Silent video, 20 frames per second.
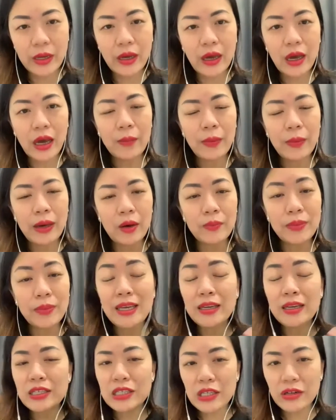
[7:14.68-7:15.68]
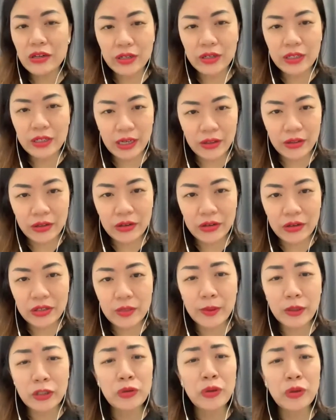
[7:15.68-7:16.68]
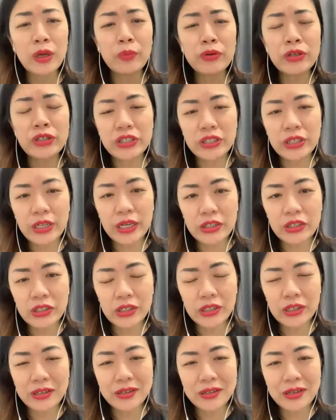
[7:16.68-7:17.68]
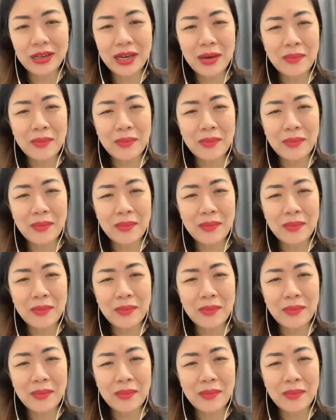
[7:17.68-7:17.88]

about being considerate to others, about showing appreciation,